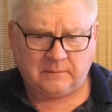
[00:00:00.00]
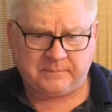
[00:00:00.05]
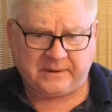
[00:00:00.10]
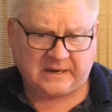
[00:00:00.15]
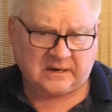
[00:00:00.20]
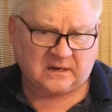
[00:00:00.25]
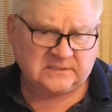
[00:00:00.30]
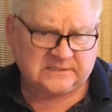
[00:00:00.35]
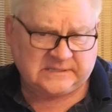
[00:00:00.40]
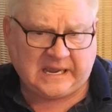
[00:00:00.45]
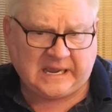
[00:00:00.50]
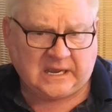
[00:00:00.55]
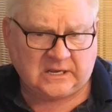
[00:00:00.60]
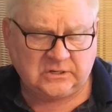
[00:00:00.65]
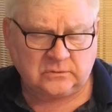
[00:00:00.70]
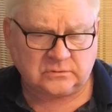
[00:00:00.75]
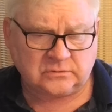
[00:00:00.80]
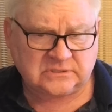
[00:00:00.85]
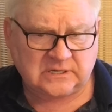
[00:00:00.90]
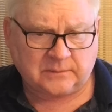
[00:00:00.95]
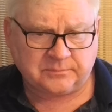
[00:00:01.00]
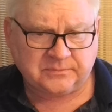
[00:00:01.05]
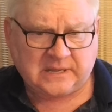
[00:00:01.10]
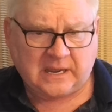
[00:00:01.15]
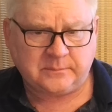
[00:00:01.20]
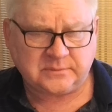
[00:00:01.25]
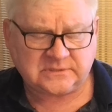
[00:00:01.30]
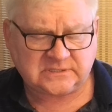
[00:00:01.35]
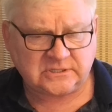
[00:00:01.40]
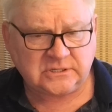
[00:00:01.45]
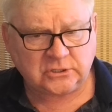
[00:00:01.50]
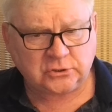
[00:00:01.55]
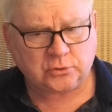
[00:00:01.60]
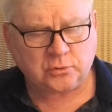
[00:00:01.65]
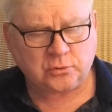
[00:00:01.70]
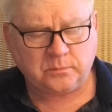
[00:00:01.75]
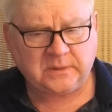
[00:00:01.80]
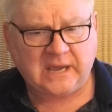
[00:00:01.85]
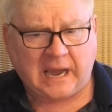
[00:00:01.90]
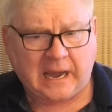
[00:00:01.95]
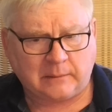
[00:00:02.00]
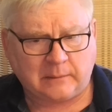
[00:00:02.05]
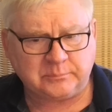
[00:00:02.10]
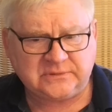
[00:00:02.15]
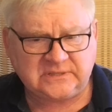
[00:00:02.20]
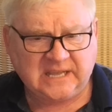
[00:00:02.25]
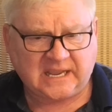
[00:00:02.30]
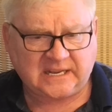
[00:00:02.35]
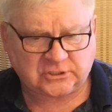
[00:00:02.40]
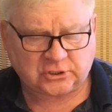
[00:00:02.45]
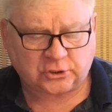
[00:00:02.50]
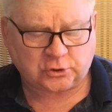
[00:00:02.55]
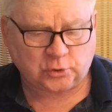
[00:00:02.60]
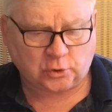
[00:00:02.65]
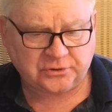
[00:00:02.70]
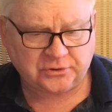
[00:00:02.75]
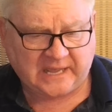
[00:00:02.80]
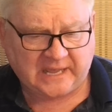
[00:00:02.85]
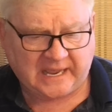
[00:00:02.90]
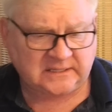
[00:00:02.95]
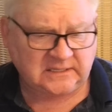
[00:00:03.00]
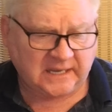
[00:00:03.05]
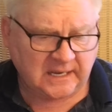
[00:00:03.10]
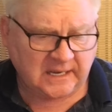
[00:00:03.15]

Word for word: because, yeah, you sometimes need to be updated on that.